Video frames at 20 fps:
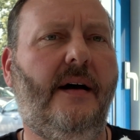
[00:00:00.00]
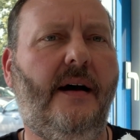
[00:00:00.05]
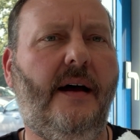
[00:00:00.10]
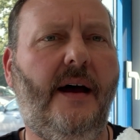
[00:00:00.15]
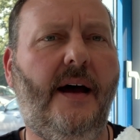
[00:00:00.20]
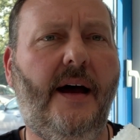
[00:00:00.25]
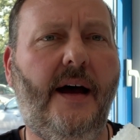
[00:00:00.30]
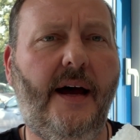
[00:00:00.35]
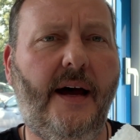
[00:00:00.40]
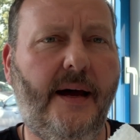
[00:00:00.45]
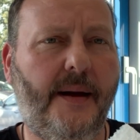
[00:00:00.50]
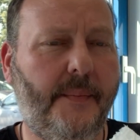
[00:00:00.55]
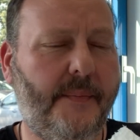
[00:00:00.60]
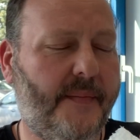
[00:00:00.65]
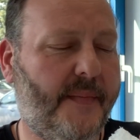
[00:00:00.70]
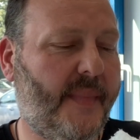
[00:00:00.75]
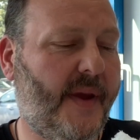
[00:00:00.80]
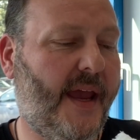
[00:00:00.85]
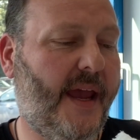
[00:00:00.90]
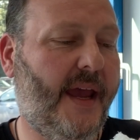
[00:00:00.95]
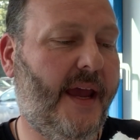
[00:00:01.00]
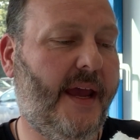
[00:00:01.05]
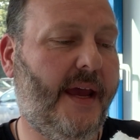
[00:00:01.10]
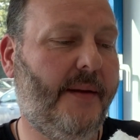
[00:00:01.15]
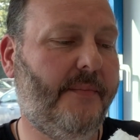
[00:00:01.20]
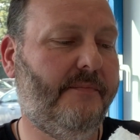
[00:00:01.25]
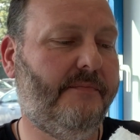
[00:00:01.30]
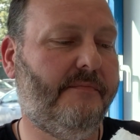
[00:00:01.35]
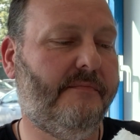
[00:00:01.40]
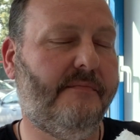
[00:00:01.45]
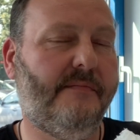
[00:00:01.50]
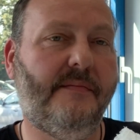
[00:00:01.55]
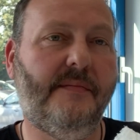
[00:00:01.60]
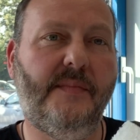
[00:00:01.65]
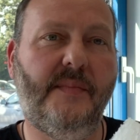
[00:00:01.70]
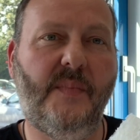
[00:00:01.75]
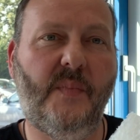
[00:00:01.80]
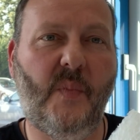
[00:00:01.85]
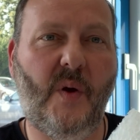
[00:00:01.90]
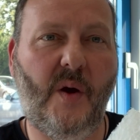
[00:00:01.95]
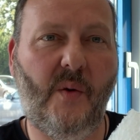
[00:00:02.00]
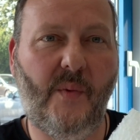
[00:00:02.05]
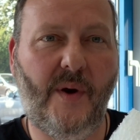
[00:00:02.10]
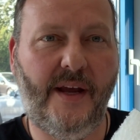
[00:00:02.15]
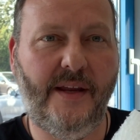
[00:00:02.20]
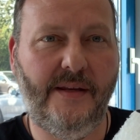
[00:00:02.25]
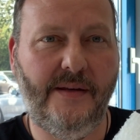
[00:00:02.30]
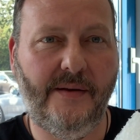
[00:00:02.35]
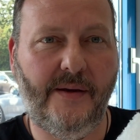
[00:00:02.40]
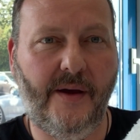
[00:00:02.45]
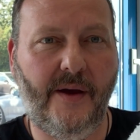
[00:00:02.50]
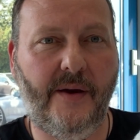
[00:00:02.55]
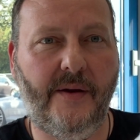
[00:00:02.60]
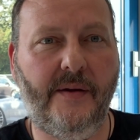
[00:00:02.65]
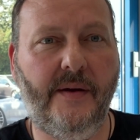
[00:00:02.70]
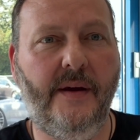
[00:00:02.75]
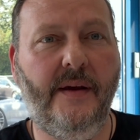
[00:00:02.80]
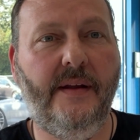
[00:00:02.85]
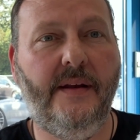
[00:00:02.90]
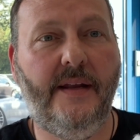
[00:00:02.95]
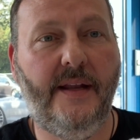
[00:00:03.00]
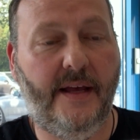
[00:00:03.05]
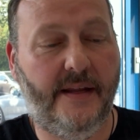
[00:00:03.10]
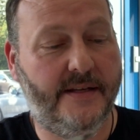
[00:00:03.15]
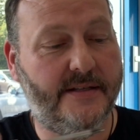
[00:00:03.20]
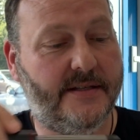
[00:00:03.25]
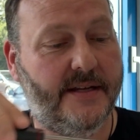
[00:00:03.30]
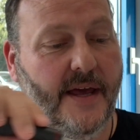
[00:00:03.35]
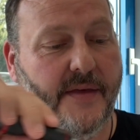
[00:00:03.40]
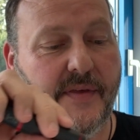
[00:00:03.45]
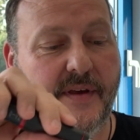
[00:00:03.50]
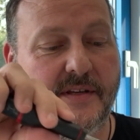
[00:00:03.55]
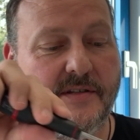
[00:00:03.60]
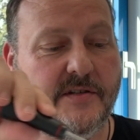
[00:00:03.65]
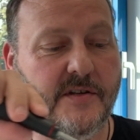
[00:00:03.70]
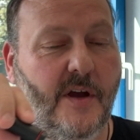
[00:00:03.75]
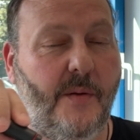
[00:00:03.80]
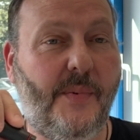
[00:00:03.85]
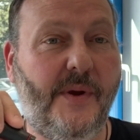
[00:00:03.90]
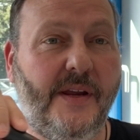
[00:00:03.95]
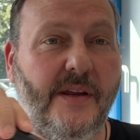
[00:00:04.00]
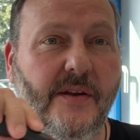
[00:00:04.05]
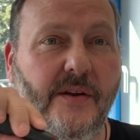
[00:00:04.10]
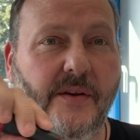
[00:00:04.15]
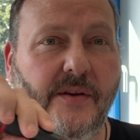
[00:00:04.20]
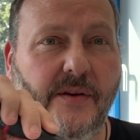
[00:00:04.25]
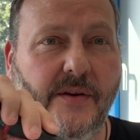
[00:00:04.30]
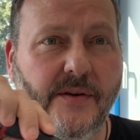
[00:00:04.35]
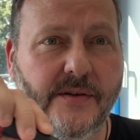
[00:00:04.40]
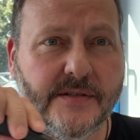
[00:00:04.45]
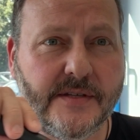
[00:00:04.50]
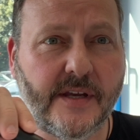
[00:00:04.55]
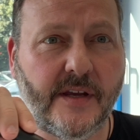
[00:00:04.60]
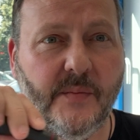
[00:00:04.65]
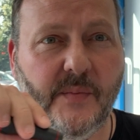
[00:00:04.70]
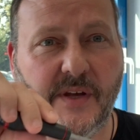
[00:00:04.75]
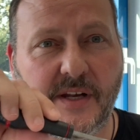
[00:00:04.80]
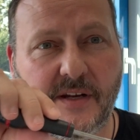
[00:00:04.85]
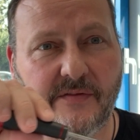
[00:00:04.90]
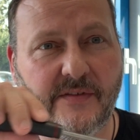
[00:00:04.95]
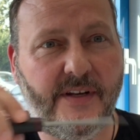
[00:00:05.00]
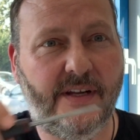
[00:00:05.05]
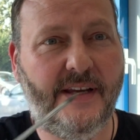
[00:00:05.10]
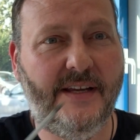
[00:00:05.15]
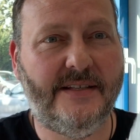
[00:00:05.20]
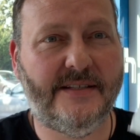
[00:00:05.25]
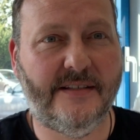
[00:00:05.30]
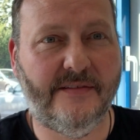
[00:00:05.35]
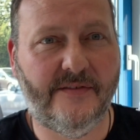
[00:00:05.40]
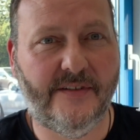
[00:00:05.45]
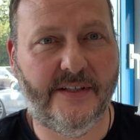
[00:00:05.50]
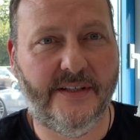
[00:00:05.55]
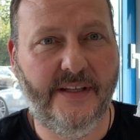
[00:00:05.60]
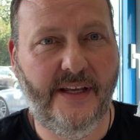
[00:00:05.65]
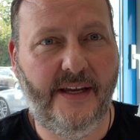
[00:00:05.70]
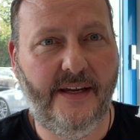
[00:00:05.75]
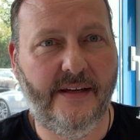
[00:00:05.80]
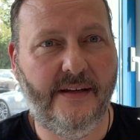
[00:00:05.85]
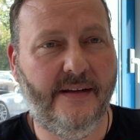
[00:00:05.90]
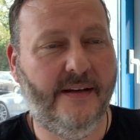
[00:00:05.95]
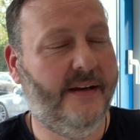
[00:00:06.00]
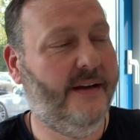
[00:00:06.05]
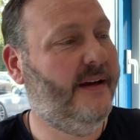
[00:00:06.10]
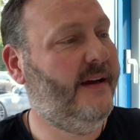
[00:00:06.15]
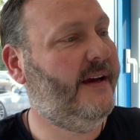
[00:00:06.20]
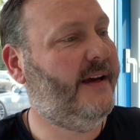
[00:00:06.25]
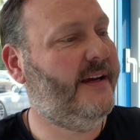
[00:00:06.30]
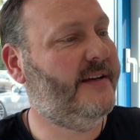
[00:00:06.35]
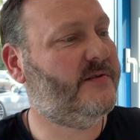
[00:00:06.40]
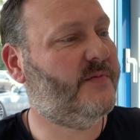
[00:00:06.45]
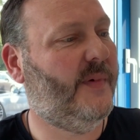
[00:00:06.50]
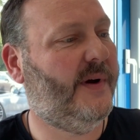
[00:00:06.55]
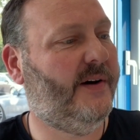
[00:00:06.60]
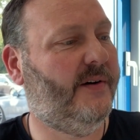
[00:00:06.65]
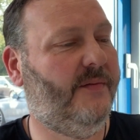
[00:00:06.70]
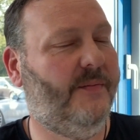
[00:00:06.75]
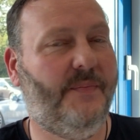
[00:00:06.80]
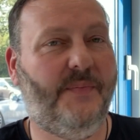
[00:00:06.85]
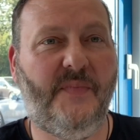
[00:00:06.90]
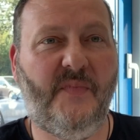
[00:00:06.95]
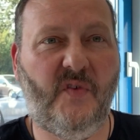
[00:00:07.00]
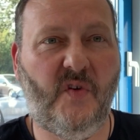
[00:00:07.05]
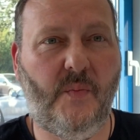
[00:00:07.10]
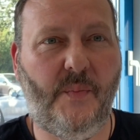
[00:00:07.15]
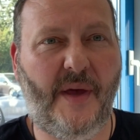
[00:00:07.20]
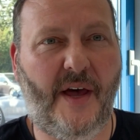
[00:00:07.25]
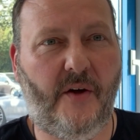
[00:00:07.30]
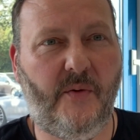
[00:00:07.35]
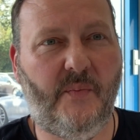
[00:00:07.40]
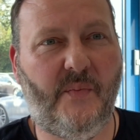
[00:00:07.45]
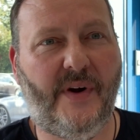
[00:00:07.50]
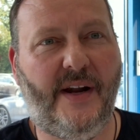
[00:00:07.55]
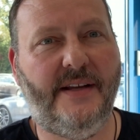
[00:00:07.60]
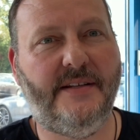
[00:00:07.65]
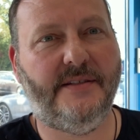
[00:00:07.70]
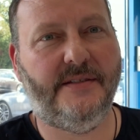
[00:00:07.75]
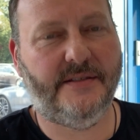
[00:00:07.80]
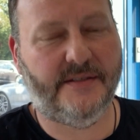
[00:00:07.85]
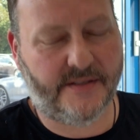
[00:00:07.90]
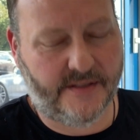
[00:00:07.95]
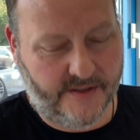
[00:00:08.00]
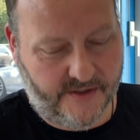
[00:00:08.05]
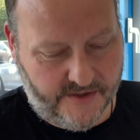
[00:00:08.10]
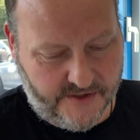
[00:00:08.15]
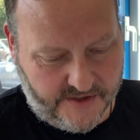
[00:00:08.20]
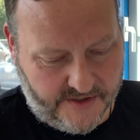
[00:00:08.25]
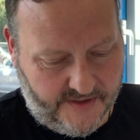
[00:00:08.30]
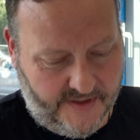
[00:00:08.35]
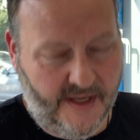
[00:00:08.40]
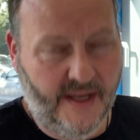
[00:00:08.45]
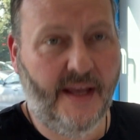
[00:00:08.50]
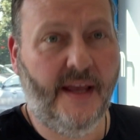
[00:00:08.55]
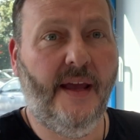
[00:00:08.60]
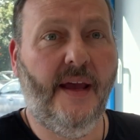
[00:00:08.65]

And away you go. Now there's nothing stopping you using a bit of adhesive on there as well for a belt and braces solution.